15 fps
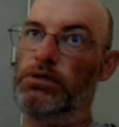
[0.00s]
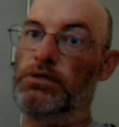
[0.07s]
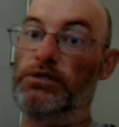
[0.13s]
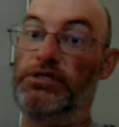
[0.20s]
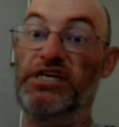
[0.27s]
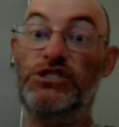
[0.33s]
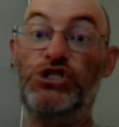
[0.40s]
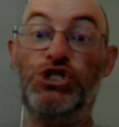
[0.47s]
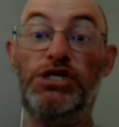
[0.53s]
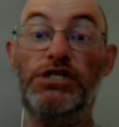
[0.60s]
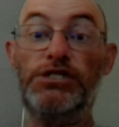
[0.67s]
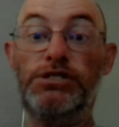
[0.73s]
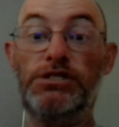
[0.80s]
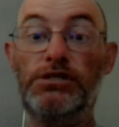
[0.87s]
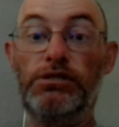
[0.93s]

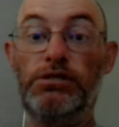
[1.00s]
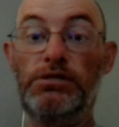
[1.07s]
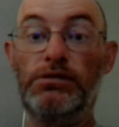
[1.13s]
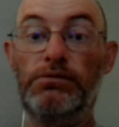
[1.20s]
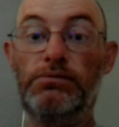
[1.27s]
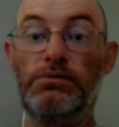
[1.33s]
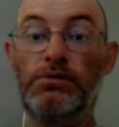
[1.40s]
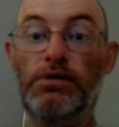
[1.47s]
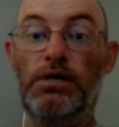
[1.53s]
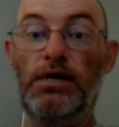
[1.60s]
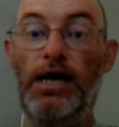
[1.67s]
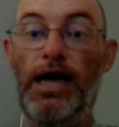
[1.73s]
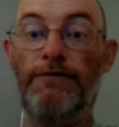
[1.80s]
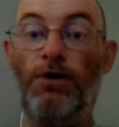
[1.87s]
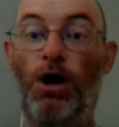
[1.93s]
Ditches
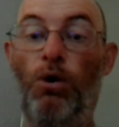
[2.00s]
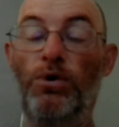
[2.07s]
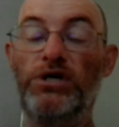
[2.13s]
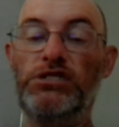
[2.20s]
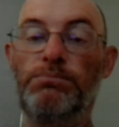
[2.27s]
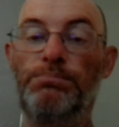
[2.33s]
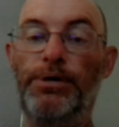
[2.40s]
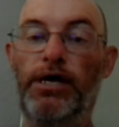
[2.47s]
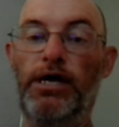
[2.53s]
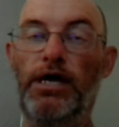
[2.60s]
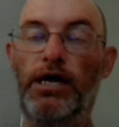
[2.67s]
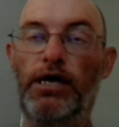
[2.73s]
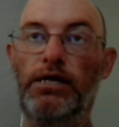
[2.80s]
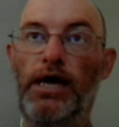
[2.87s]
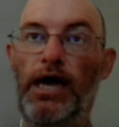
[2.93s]
have always
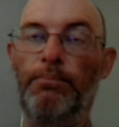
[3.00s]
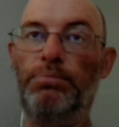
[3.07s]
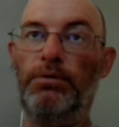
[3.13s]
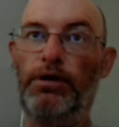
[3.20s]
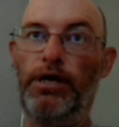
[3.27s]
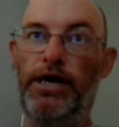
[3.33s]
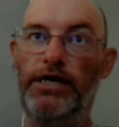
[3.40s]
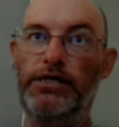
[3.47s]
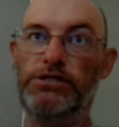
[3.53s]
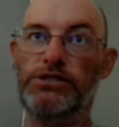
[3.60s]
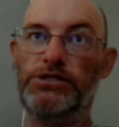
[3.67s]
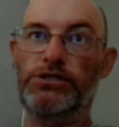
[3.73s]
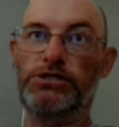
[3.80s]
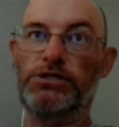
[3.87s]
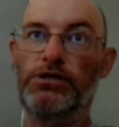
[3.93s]
been a
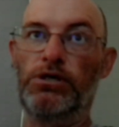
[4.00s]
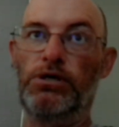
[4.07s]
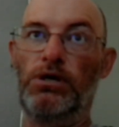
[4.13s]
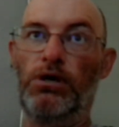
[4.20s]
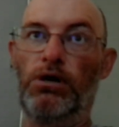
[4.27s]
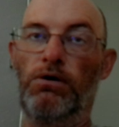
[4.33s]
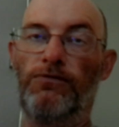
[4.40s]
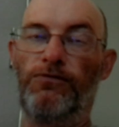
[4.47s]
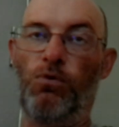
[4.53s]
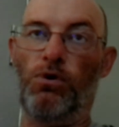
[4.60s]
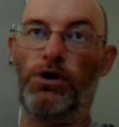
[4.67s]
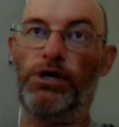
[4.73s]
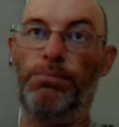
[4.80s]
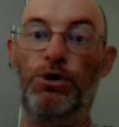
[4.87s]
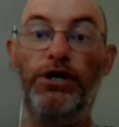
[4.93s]
place for
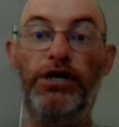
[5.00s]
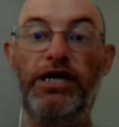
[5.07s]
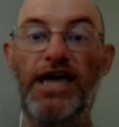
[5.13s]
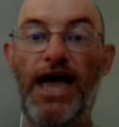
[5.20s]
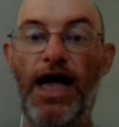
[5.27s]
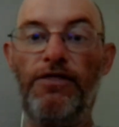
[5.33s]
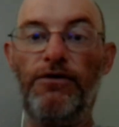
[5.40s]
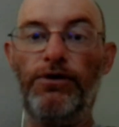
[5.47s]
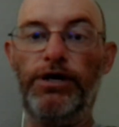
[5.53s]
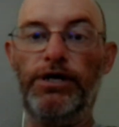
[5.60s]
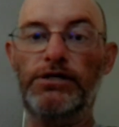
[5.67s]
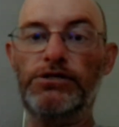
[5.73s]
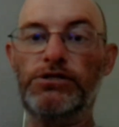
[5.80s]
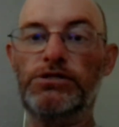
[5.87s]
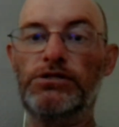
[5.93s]
community
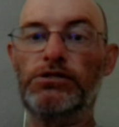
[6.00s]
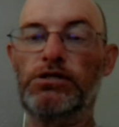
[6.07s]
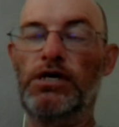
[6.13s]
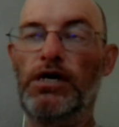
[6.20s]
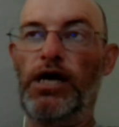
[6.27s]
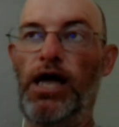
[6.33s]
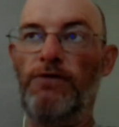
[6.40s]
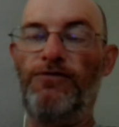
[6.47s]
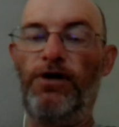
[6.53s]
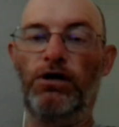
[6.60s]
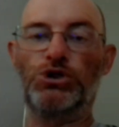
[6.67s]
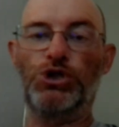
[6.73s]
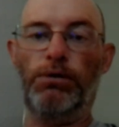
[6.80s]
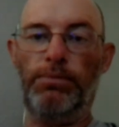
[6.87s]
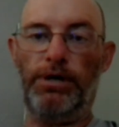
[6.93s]
gatherings and
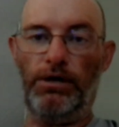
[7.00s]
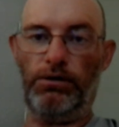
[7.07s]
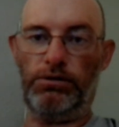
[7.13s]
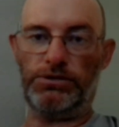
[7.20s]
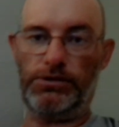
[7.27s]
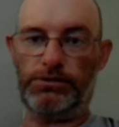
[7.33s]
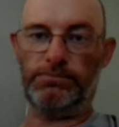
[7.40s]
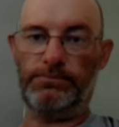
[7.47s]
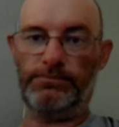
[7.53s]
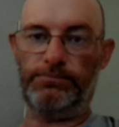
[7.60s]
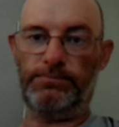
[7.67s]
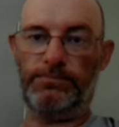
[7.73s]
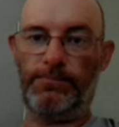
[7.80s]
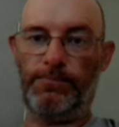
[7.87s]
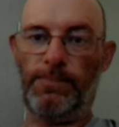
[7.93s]
fellowship meals.
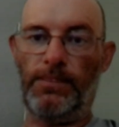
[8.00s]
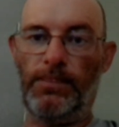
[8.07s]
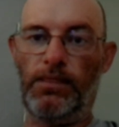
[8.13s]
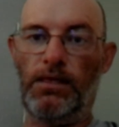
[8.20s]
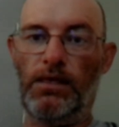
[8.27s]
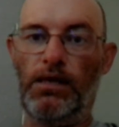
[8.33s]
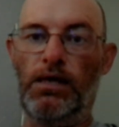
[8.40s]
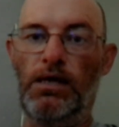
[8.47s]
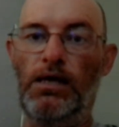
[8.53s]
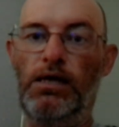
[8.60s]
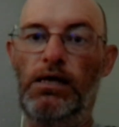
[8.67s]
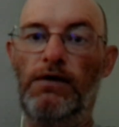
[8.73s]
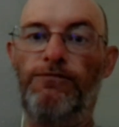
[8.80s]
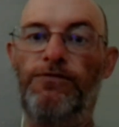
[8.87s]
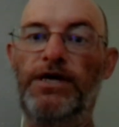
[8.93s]

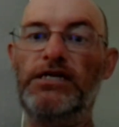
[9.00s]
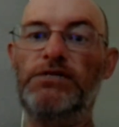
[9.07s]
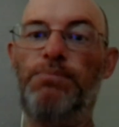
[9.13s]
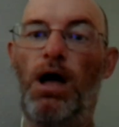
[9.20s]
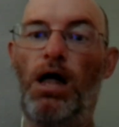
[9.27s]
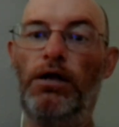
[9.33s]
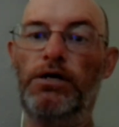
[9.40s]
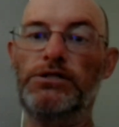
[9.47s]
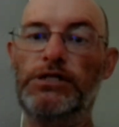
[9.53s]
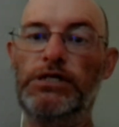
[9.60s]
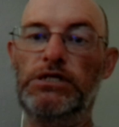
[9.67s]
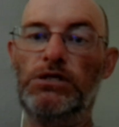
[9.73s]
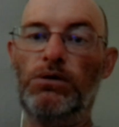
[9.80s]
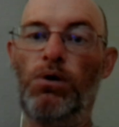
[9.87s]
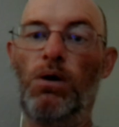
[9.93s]
If these
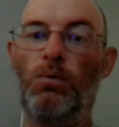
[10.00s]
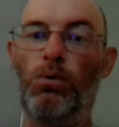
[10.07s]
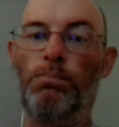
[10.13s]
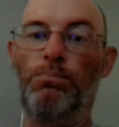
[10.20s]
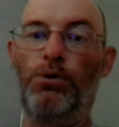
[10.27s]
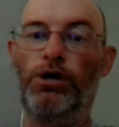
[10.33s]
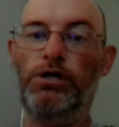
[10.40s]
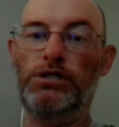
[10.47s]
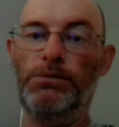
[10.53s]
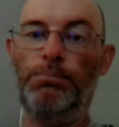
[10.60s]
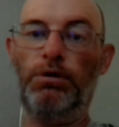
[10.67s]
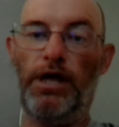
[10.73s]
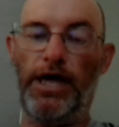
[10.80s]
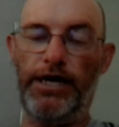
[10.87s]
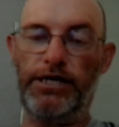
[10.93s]
policies were put into
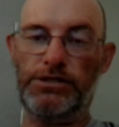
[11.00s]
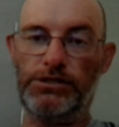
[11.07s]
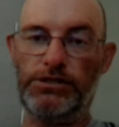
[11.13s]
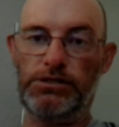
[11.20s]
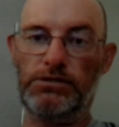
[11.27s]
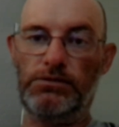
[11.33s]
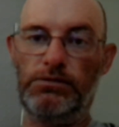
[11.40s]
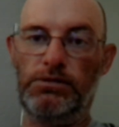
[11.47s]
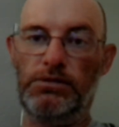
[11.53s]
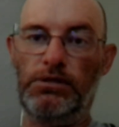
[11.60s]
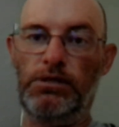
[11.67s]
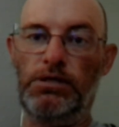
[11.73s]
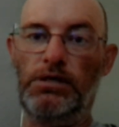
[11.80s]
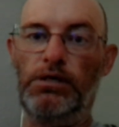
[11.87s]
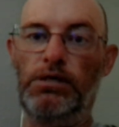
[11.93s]
place,
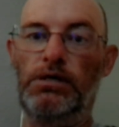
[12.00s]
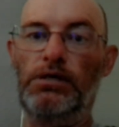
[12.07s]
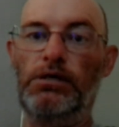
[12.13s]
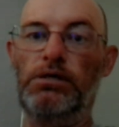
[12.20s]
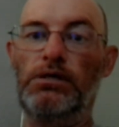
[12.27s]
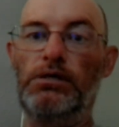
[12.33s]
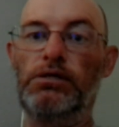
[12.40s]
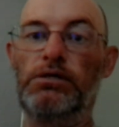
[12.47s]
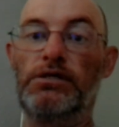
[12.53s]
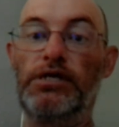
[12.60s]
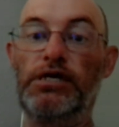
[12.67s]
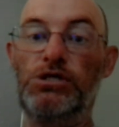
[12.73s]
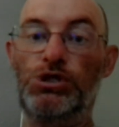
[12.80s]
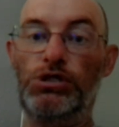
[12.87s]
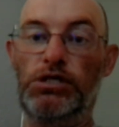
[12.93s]

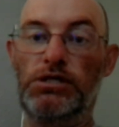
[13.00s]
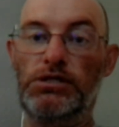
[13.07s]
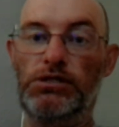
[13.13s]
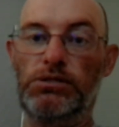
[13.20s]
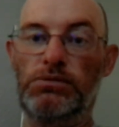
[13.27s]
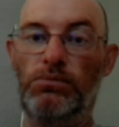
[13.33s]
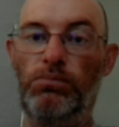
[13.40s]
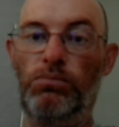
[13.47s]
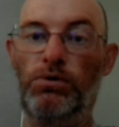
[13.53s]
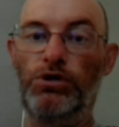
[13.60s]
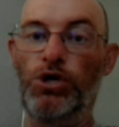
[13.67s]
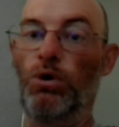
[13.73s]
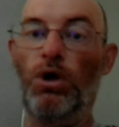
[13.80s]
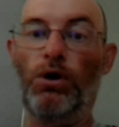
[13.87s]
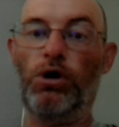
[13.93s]
ditches would
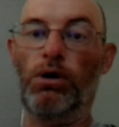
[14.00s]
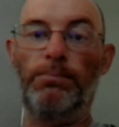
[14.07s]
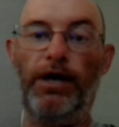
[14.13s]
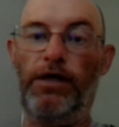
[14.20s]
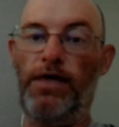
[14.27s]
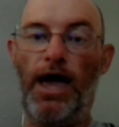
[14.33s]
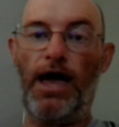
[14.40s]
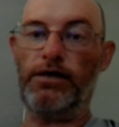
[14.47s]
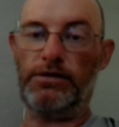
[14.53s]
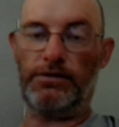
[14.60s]
no longer be that.